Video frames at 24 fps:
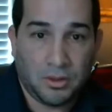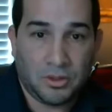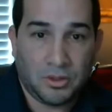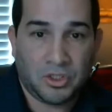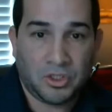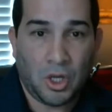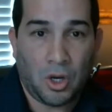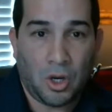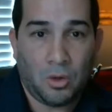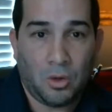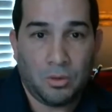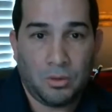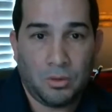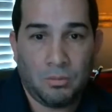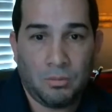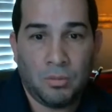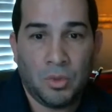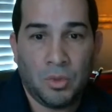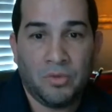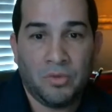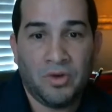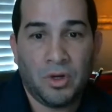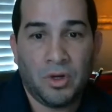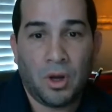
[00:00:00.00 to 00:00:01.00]
So
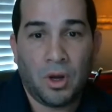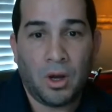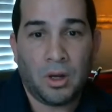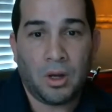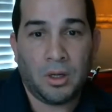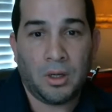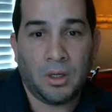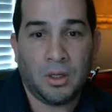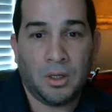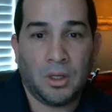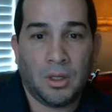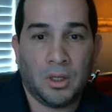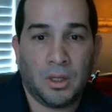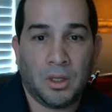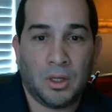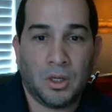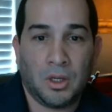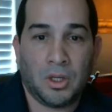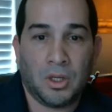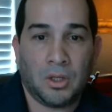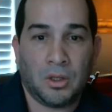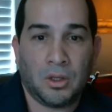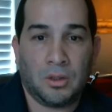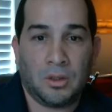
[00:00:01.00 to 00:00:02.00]
moving on
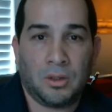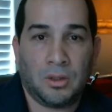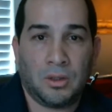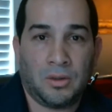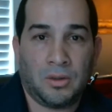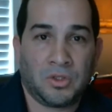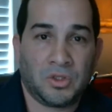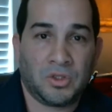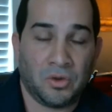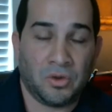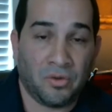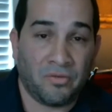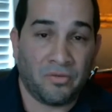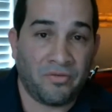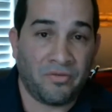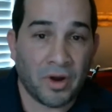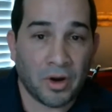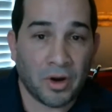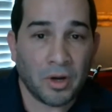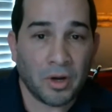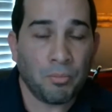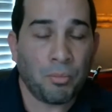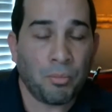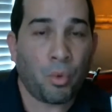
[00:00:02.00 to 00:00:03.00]
to a
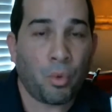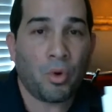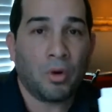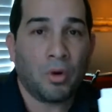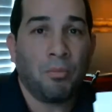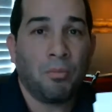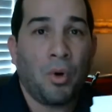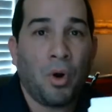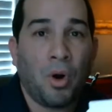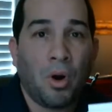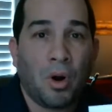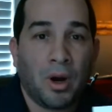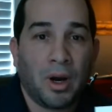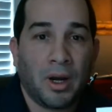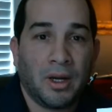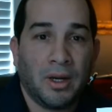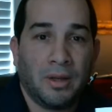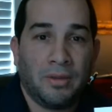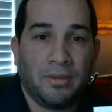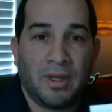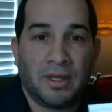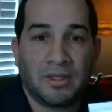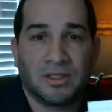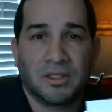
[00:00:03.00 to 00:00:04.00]
very important
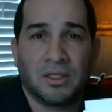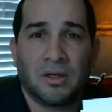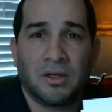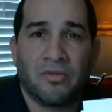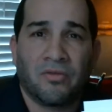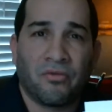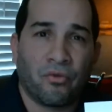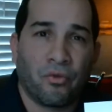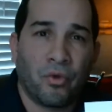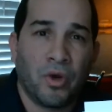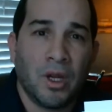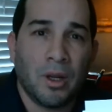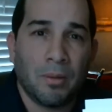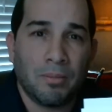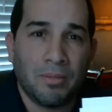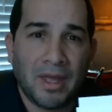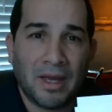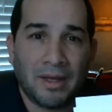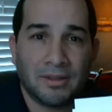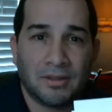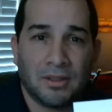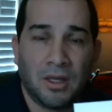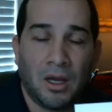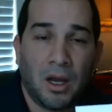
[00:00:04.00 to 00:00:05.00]
part that's going to free up
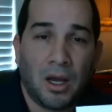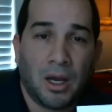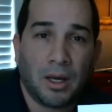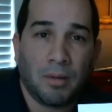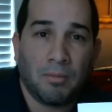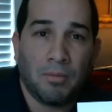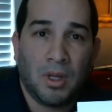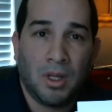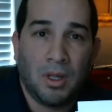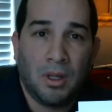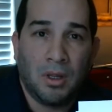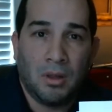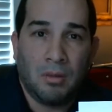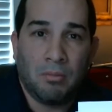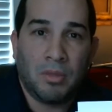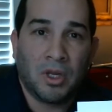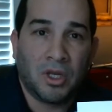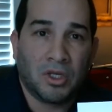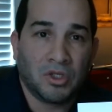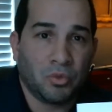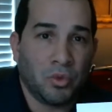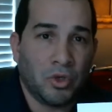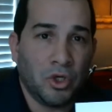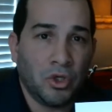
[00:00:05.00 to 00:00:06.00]
that time,
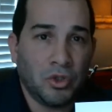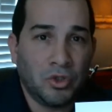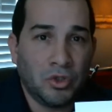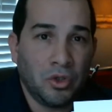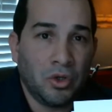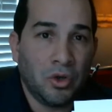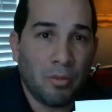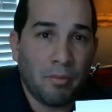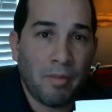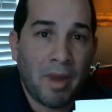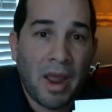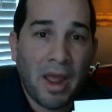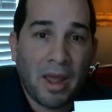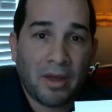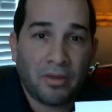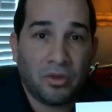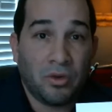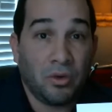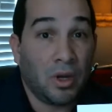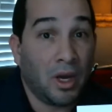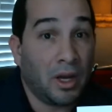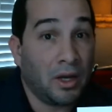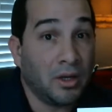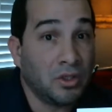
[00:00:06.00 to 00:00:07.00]
because when you do your math,
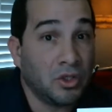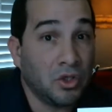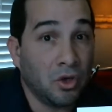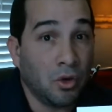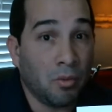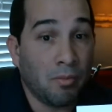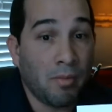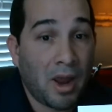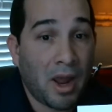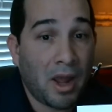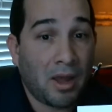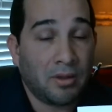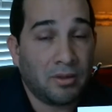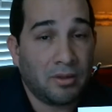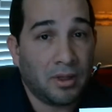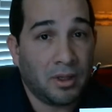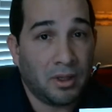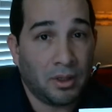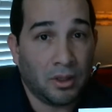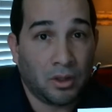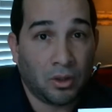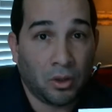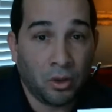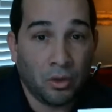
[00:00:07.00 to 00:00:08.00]
you've got to do your math that
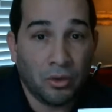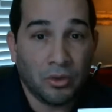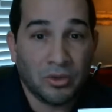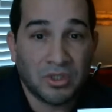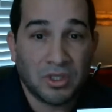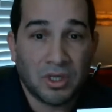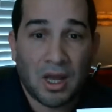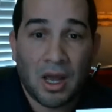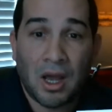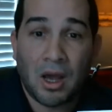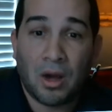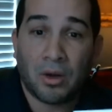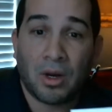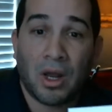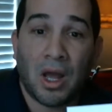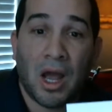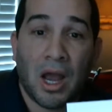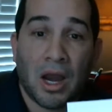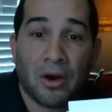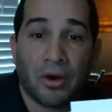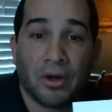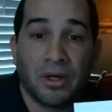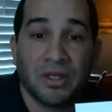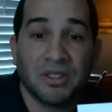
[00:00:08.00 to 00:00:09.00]
includes how to
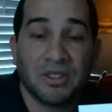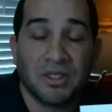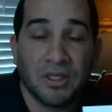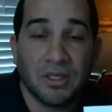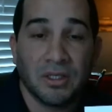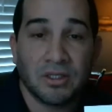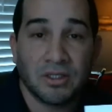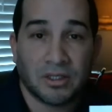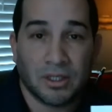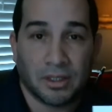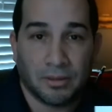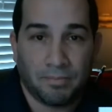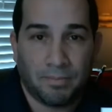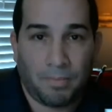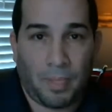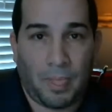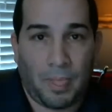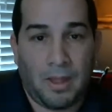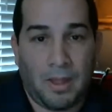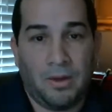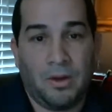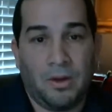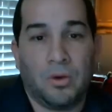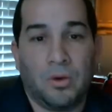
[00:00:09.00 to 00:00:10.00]
hire an assistant,
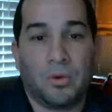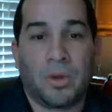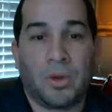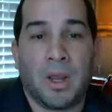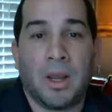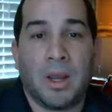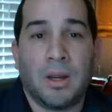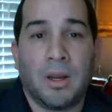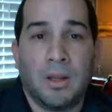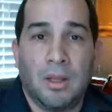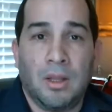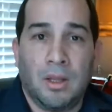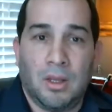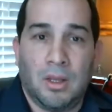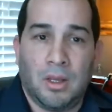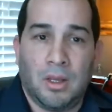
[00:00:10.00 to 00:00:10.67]
okay?